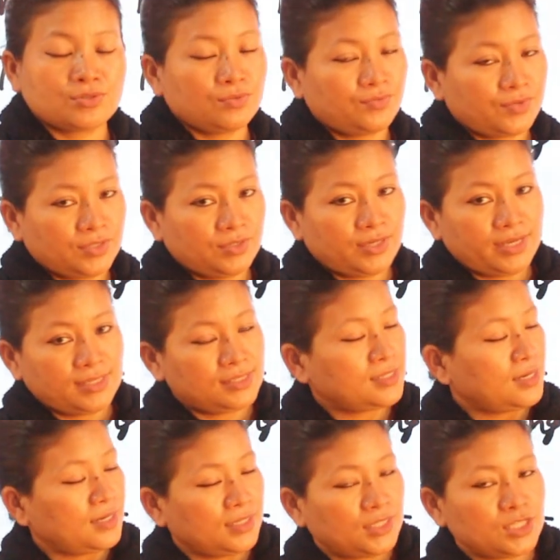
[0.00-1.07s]
So for today
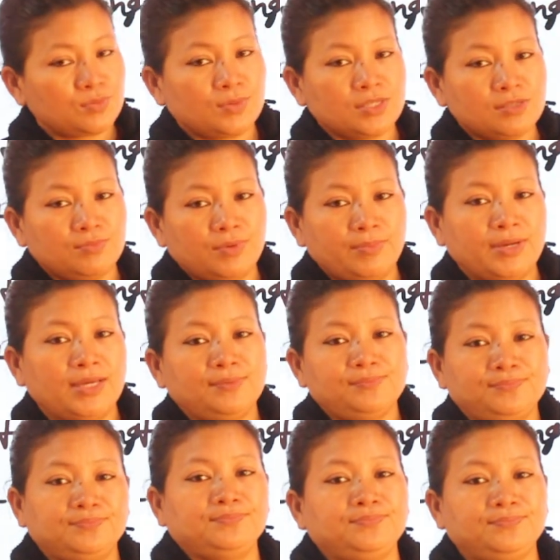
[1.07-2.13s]
is only this much. Bye
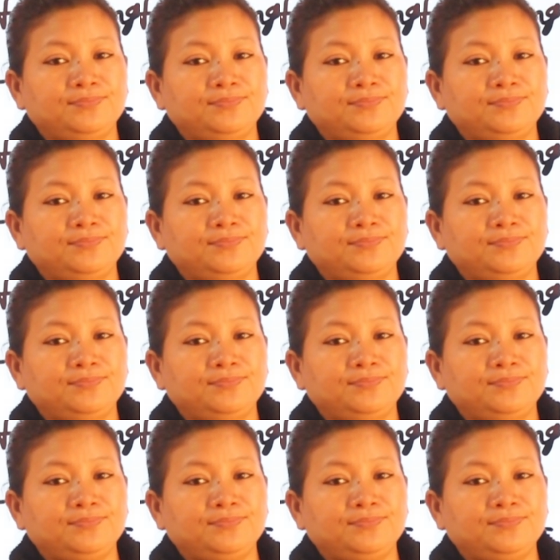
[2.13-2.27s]
bye.